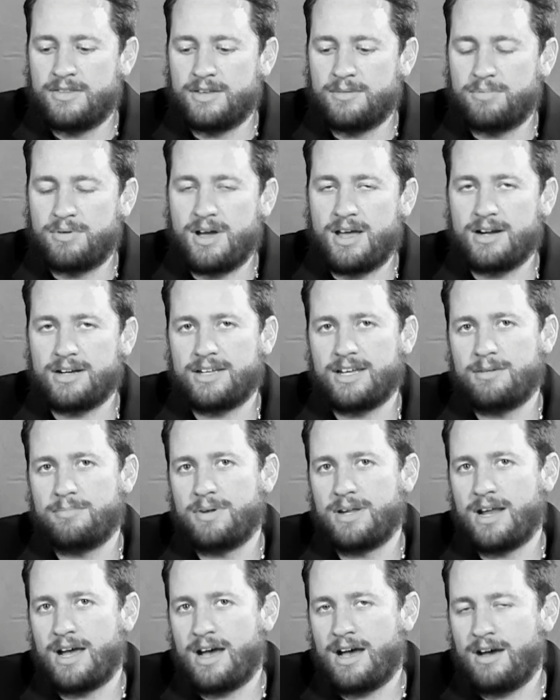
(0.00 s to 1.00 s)
product had
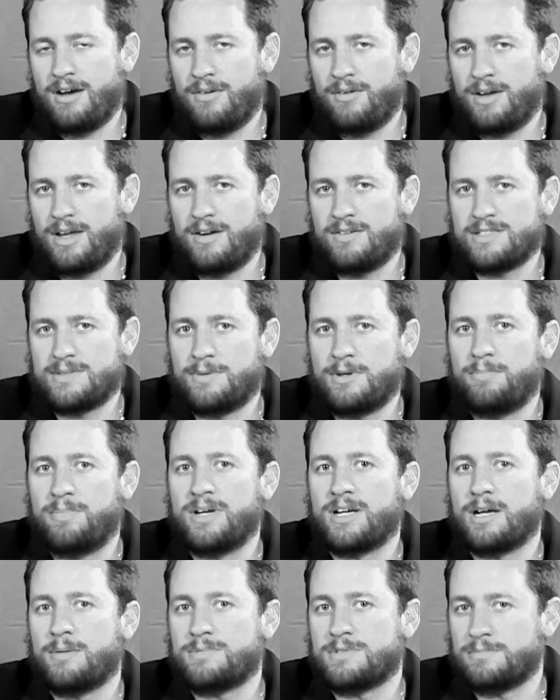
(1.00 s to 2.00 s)
been out, and I was able to
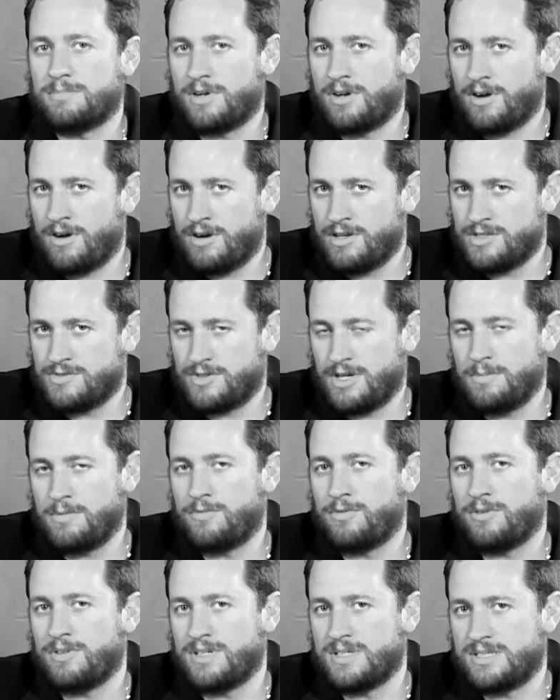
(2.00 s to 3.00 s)
pick up some cards right
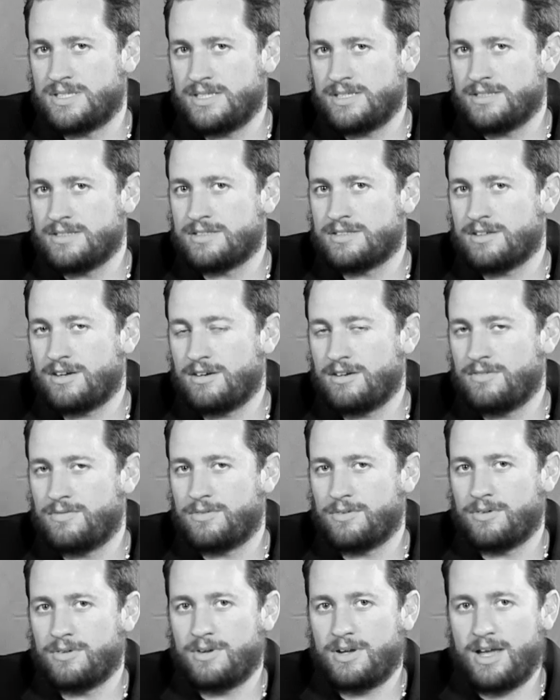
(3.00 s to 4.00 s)
before the season started
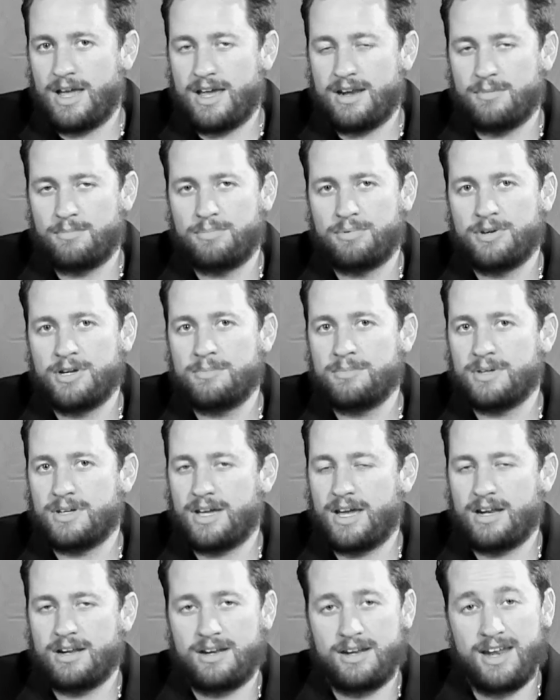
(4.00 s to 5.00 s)
at
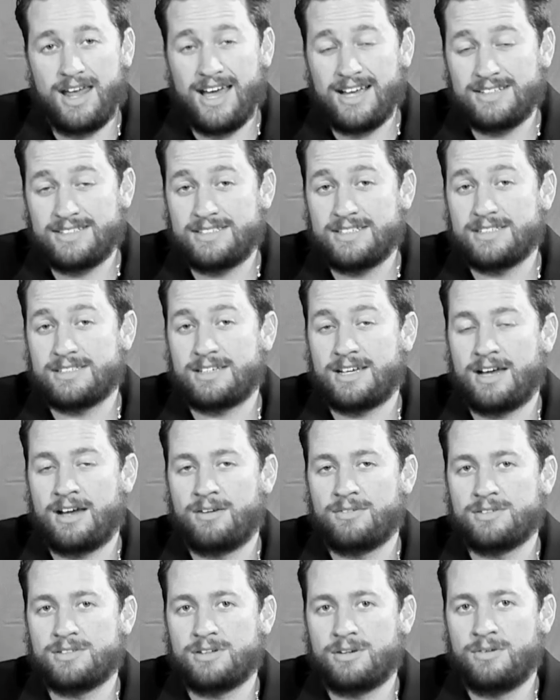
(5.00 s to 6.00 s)
a nice
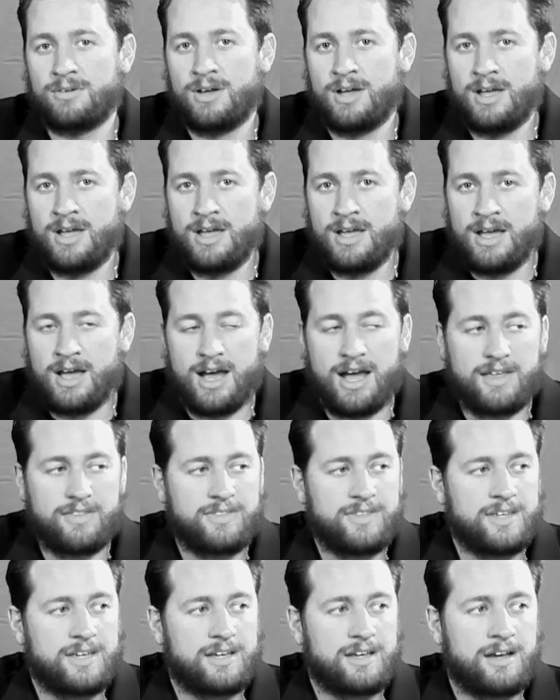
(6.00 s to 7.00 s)
discount. So I
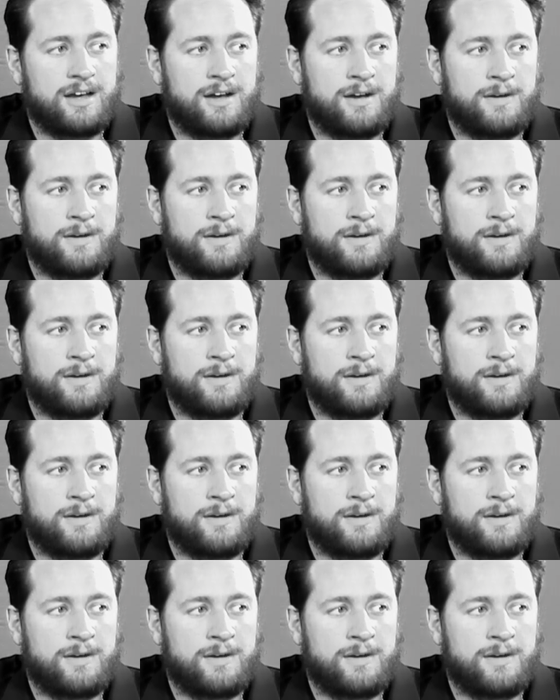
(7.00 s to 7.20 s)
think